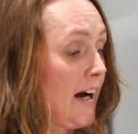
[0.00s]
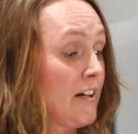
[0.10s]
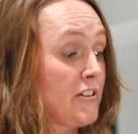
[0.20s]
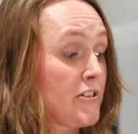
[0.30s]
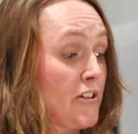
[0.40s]

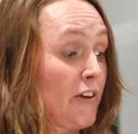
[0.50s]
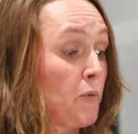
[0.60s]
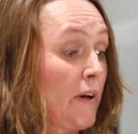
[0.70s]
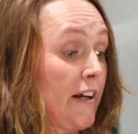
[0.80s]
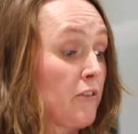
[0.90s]
and so
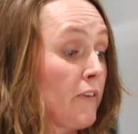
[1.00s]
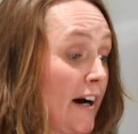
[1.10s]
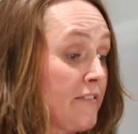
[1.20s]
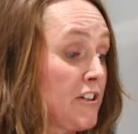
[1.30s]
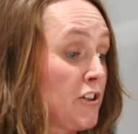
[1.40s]
that when it
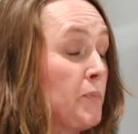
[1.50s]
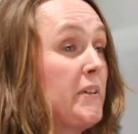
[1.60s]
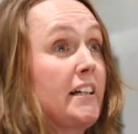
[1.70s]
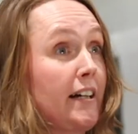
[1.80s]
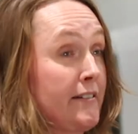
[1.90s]
arrived, it could
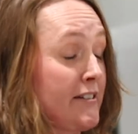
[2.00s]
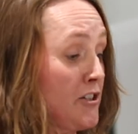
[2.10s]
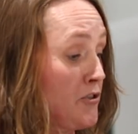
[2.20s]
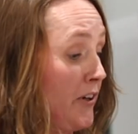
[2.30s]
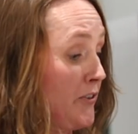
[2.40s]
be decanted
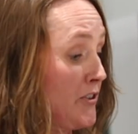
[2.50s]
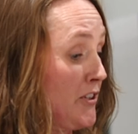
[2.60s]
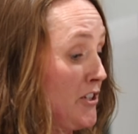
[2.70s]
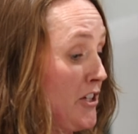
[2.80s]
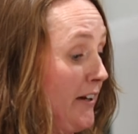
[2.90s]
straight onto
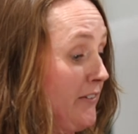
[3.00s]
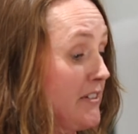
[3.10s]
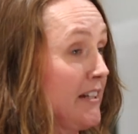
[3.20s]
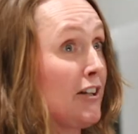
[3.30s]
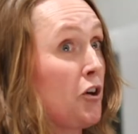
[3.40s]
the
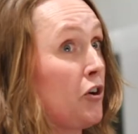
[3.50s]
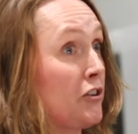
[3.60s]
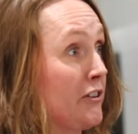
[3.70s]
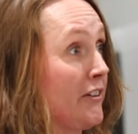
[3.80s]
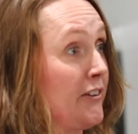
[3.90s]
shelves in the
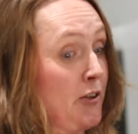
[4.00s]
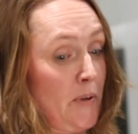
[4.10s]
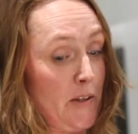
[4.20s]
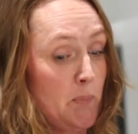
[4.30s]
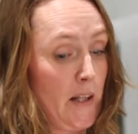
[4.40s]
order that
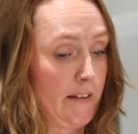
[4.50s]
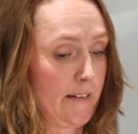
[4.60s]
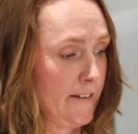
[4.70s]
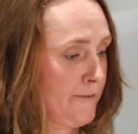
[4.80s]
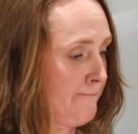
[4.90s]
we had
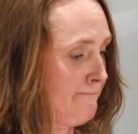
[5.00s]
planned.